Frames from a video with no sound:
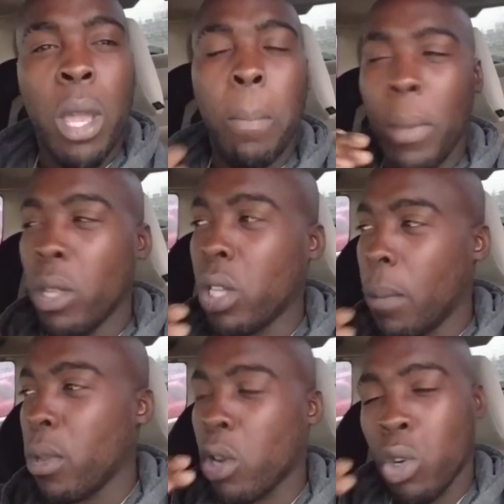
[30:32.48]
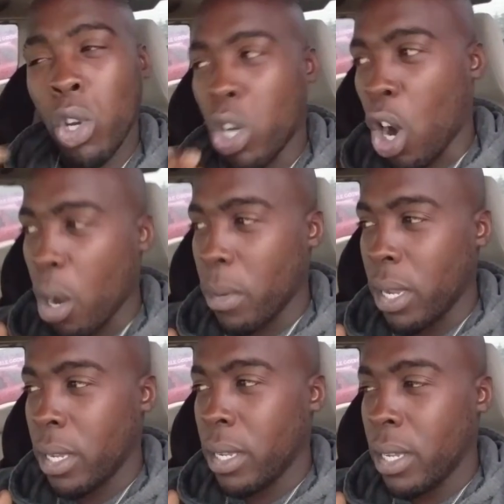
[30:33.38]
building up your good karma
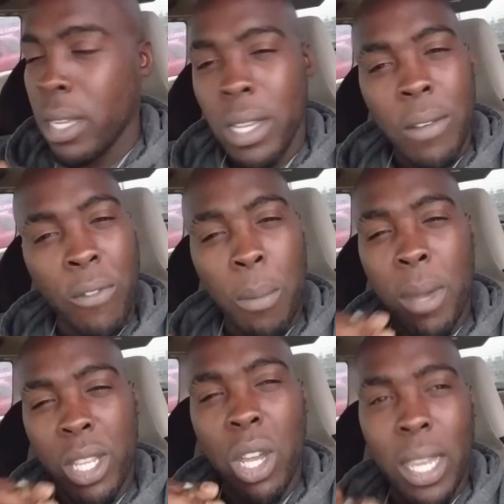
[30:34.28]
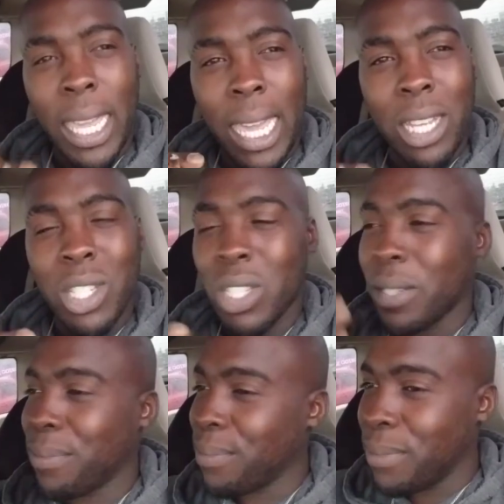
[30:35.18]
from a young age,
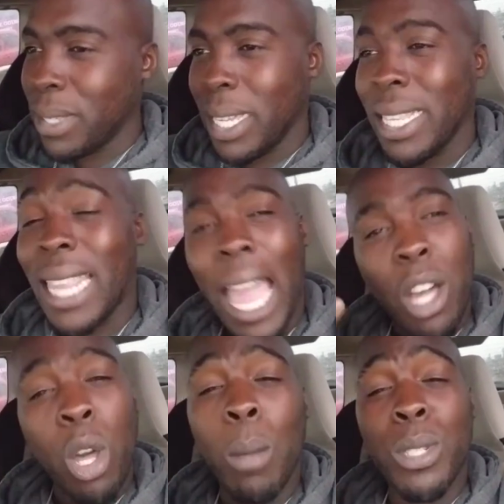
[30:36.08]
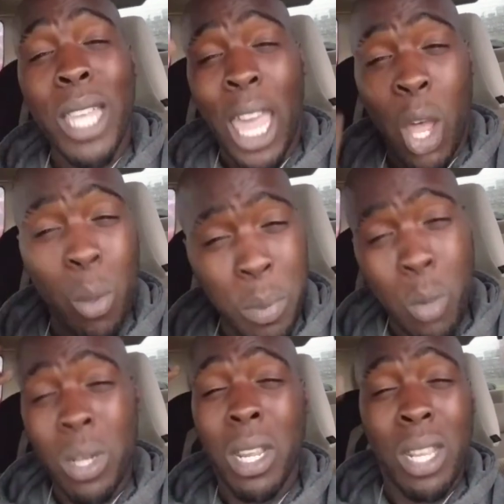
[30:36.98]
that comes to help you
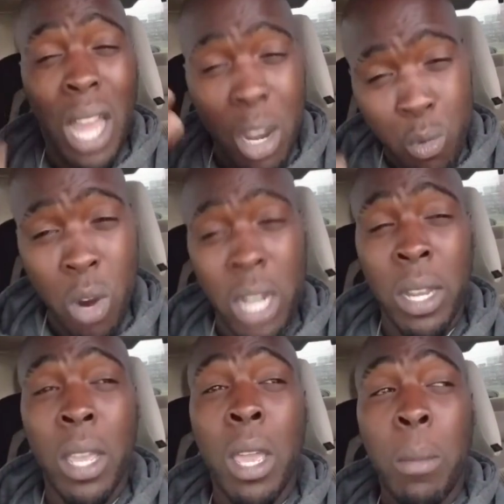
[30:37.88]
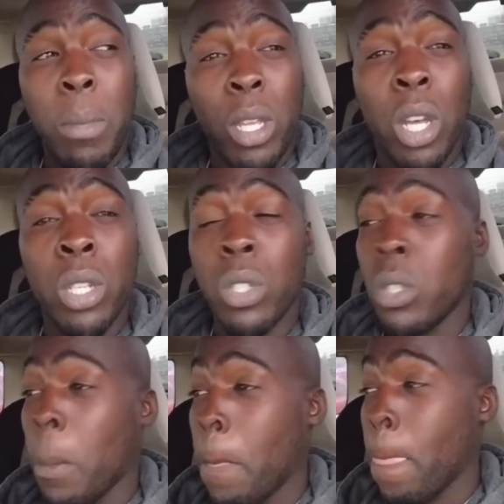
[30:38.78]
in the long run. Because
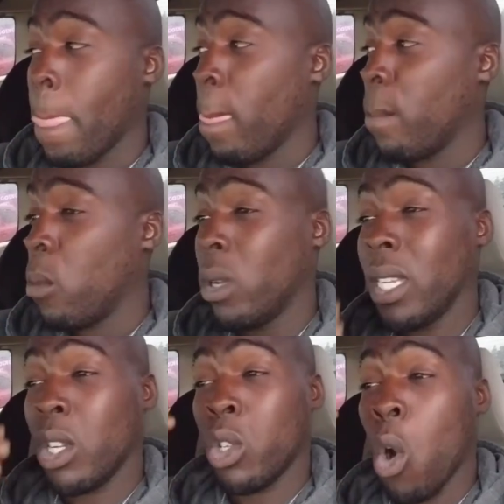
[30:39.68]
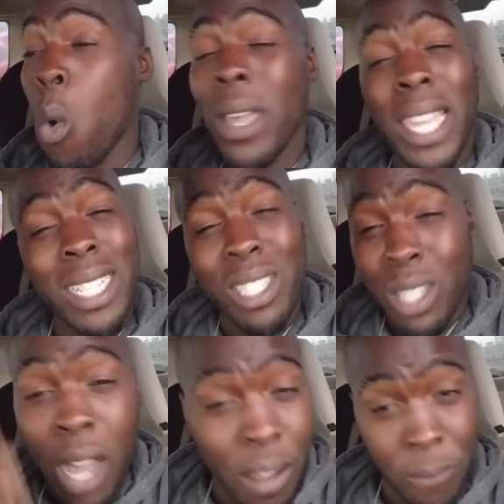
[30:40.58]
when the going gets
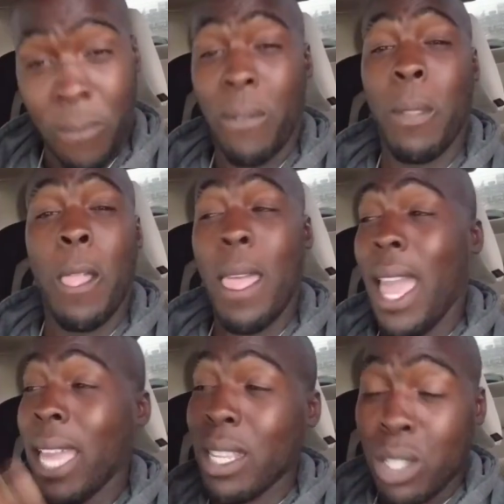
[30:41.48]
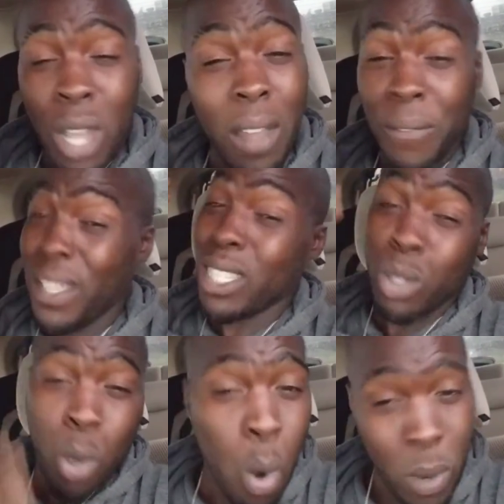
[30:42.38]
tough and the tough gets
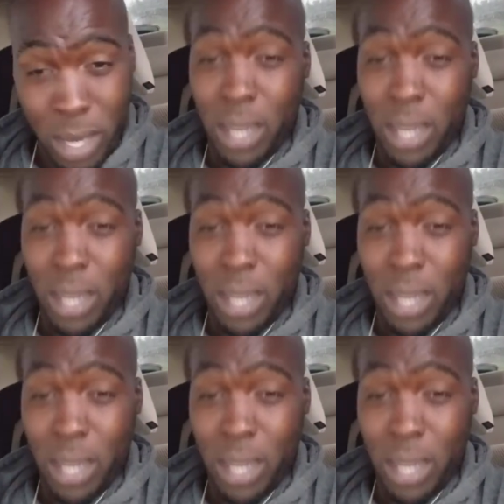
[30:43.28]
going,